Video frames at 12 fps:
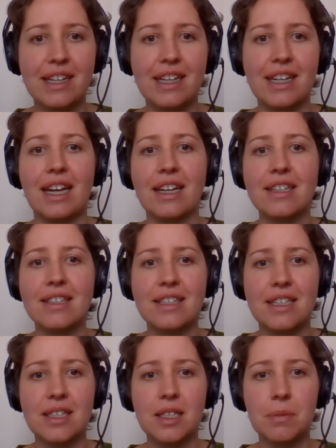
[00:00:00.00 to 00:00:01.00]
and
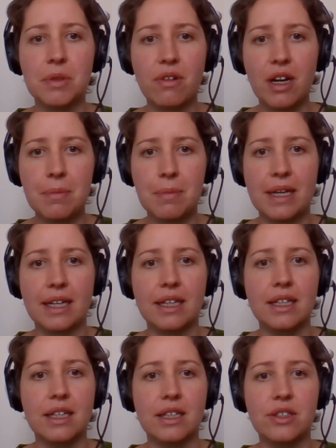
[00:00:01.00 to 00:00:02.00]
consider
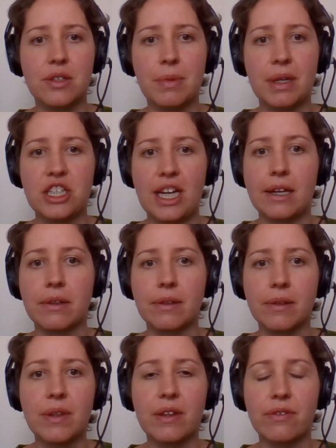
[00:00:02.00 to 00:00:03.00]
subscribing to my
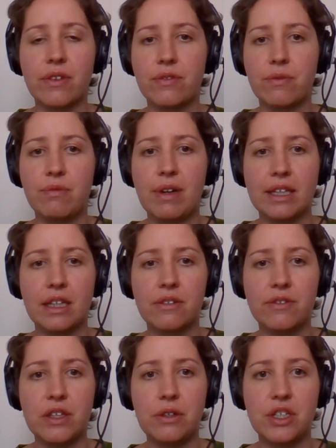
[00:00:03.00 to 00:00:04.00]
channel for regular
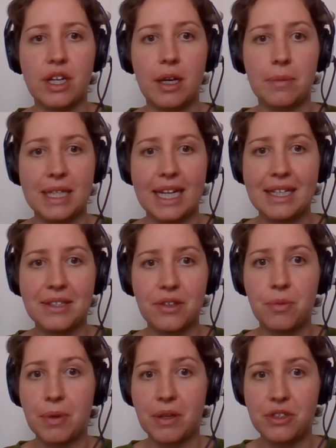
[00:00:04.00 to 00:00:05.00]
future
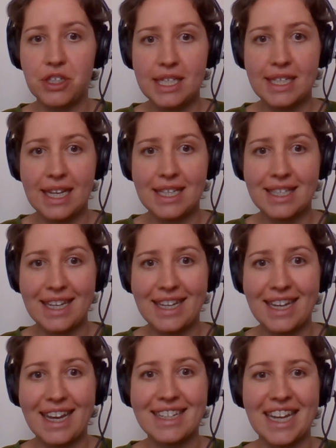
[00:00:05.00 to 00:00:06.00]
updates on both
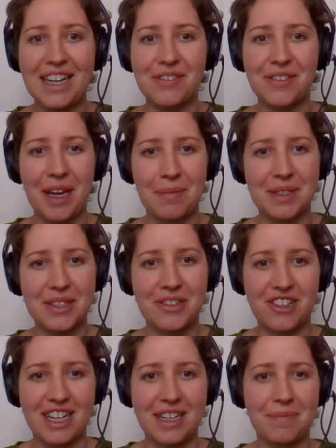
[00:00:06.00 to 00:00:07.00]
GCSE and A-level
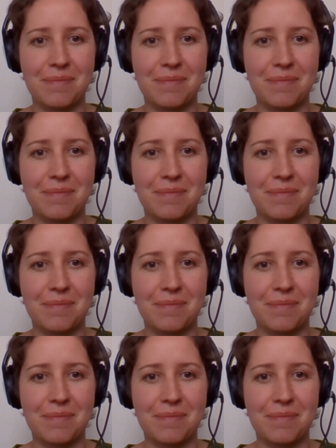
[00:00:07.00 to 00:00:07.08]
chemistry.